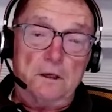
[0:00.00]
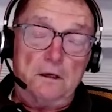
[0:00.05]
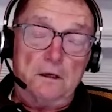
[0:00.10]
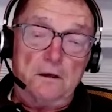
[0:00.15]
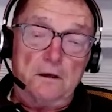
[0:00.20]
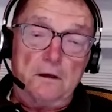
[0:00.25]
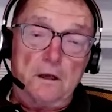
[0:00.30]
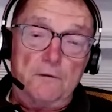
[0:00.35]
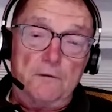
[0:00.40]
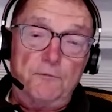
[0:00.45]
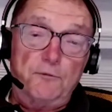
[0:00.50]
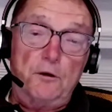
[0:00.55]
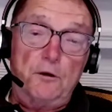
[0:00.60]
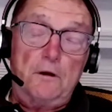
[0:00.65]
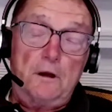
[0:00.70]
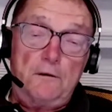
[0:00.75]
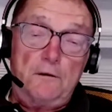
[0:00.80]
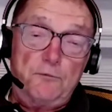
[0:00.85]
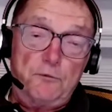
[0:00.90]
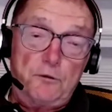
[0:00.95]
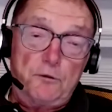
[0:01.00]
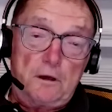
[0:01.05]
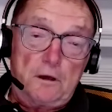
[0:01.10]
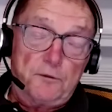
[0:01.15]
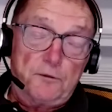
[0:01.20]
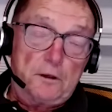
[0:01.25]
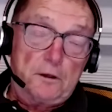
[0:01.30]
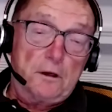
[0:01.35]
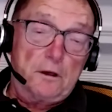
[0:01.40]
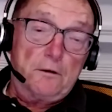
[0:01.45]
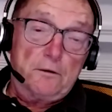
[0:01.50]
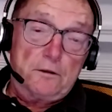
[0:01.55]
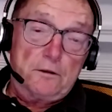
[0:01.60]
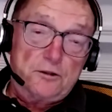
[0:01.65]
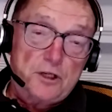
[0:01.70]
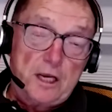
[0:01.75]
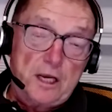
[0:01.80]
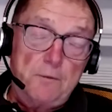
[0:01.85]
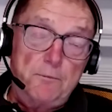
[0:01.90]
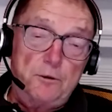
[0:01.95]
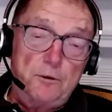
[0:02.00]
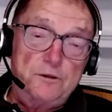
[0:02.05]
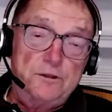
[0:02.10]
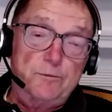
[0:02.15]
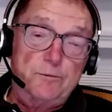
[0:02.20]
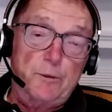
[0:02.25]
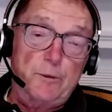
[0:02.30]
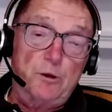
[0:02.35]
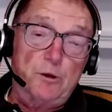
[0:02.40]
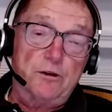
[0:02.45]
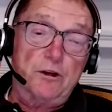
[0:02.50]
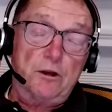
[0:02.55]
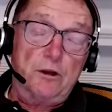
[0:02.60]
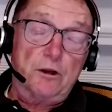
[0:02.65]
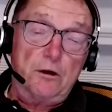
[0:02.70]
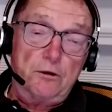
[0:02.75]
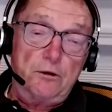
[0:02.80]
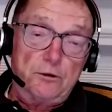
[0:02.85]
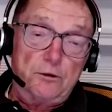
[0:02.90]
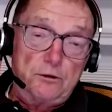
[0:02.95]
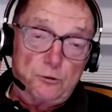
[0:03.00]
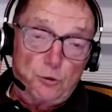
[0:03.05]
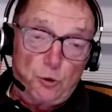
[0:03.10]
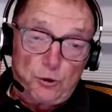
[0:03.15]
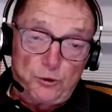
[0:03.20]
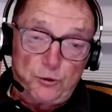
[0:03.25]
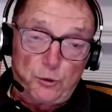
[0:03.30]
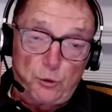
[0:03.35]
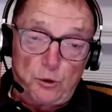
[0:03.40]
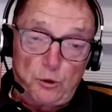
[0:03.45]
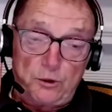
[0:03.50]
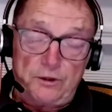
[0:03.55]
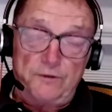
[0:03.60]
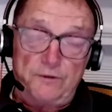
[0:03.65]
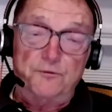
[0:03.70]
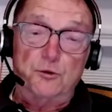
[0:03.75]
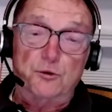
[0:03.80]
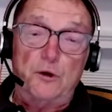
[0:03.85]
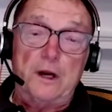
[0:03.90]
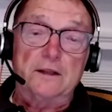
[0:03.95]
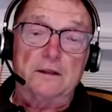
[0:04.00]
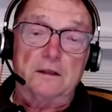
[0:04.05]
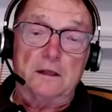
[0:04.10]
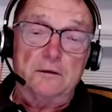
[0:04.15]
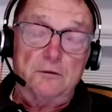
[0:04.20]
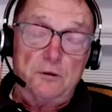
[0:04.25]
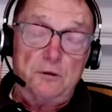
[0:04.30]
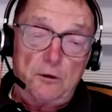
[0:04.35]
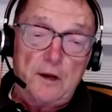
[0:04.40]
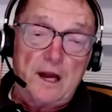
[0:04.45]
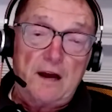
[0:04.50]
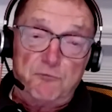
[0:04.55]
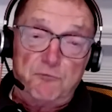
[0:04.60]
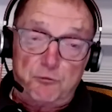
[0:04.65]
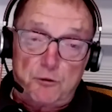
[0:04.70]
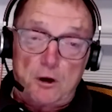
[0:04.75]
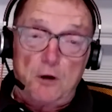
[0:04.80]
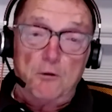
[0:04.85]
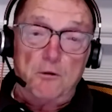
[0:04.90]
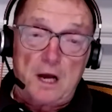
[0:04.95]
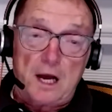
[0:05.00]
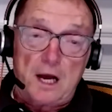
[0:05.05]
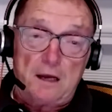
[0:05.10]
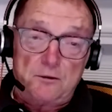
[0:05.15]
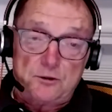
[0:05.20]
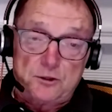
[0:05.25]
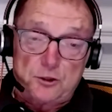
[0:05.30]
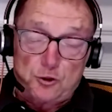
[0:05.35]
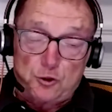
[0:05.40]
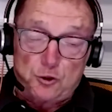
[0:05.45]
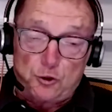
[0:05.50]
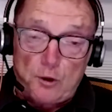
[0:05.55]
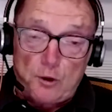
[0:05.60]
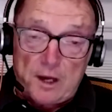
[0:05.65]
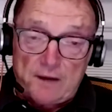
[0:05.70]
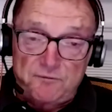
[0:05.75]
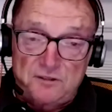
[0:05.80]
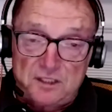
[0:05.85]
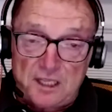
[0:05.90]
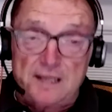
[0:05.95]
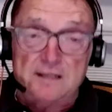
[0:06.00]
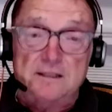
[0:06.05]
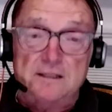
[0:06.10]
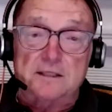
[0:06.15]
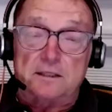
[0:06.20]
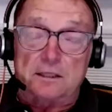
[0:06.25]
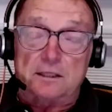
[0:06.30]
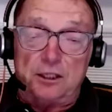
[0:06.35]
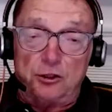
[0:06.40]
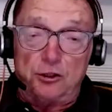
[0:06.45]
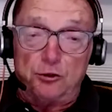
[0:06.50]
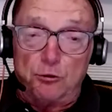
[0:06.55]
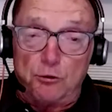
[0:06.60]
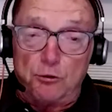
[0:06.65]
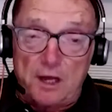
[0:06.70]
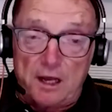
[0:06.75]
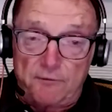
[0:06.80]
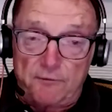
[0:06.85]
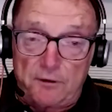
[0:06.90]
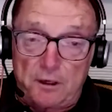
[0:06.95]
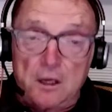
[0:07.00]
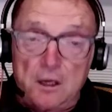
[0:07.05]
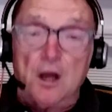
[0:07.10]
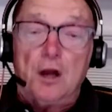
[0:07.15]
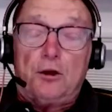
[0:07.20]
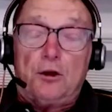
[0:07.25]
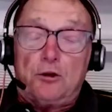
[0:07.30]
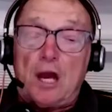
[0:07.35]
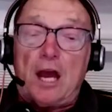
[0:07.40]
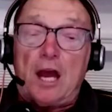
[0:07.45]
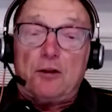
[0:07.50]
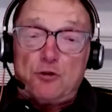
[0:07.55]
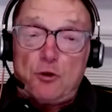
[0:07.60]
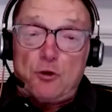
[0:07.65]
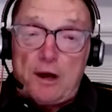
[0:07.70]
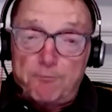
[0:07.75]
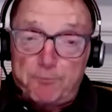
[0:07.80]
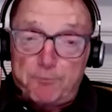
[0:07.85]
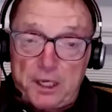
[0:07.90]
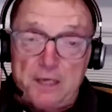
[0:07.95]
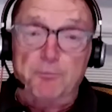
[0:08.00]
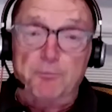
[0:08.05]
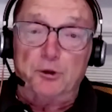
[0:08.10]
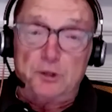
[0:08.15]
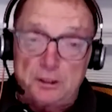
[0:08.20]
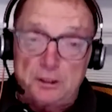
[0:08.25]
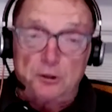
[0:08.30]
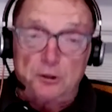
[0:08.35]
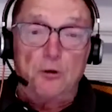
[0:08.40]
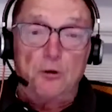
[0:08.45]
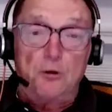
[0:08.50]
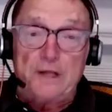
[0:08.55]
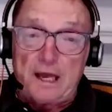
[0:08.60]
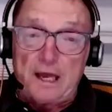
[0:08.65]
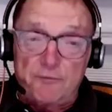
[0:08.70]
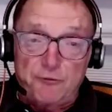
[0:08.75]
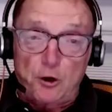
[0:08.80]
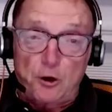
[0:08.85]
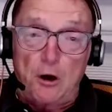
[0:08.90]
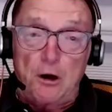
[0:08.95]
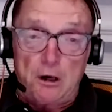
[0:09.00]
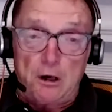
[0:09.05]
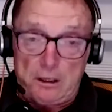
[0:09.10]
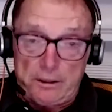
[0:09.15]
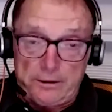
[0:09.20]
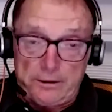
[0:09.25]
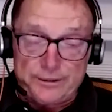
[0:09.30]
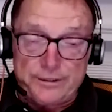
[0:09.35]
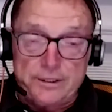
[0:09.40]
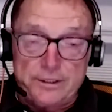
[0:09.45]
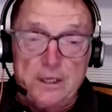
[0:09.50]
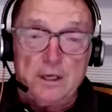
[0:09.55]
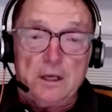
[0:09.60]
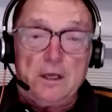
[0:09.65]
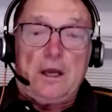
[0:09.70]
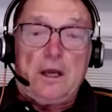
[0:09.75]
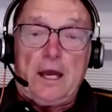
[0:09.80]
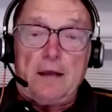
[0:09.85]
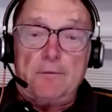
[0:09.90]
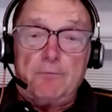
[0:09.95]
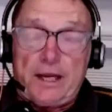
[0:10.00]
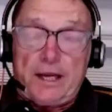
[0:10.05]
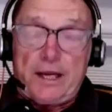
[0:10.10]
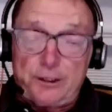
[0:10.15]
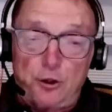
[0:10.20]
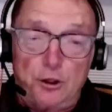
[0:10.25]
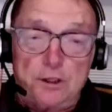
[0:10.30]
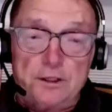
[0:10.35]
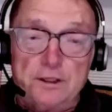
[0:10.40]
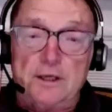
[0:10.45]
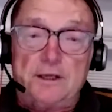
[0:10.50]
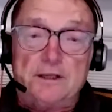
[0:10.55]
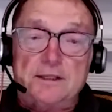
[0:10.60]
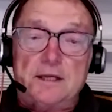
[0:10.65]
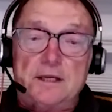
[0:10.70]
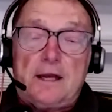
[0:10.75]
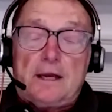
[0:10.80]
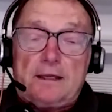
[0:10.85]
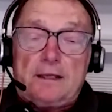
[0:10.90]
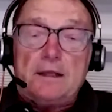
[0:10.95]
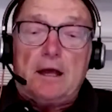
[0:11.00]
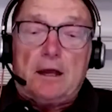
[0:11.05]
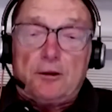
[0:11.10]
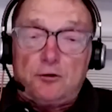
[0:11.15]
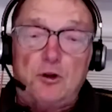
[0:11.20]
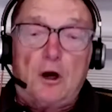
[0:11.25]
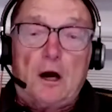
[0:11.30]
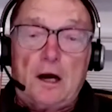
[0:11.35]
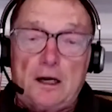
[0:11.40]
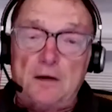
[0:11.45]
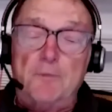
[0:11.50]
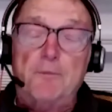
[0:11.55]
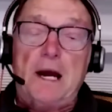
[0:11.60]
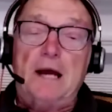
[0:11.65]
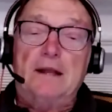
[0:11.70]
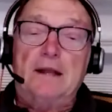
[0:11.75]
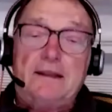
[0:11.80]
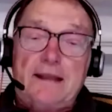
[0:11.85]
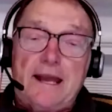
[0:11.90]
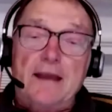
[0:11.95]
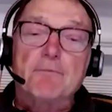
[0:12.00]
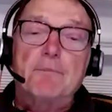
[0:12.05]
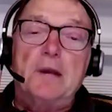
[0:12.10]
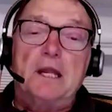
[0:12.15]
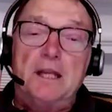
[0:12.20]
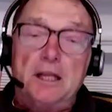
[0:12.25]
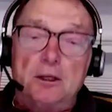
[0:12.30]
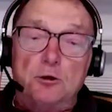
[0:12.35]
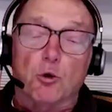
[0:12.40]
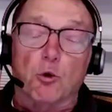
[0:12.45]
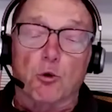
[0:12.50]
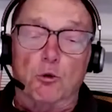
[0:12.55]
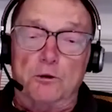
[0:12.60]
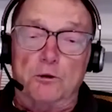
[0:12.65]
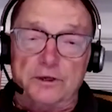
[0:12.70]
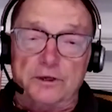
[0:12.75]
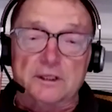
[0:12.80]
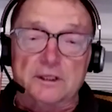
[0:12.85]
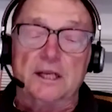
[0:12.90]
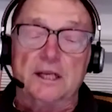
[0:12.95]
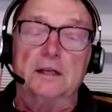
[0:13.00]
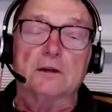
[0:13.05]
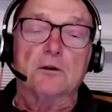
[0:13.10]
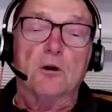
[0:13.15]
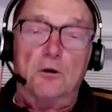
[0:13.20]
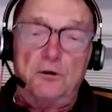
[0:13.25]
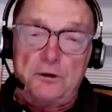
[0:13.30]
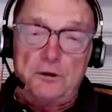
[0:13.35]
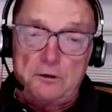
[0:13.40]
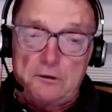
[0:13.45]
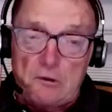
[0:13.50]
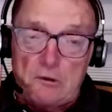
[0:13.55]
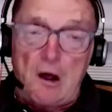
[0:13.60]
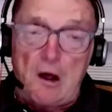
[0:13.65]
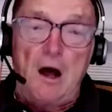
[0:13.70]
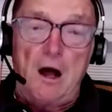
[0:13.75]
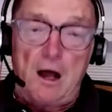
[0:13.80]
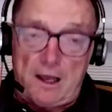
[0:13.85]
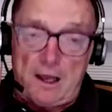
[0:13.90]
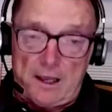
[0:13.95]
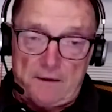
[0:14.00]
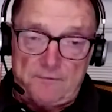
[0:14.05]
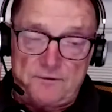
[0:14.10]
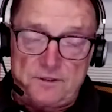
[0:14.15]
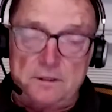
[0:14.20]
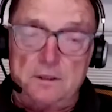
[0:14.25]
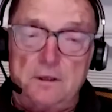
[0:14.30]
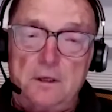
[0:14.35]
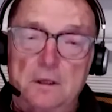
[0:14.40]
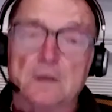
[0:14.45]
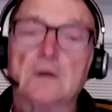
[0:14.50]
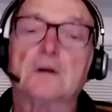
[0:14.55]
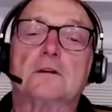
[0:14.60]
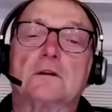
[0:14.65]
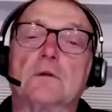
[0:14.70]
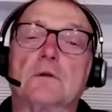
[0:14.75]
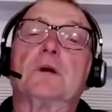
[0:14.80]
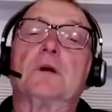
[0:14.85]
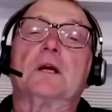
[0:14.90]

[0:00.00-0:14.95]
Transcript: You, if you go to Chambersburg, you go to the North Ward of Trenton, you have row houses, you have density, you have people that don't have cars. And my goodness, talk about, they've been in quarantine all their lives to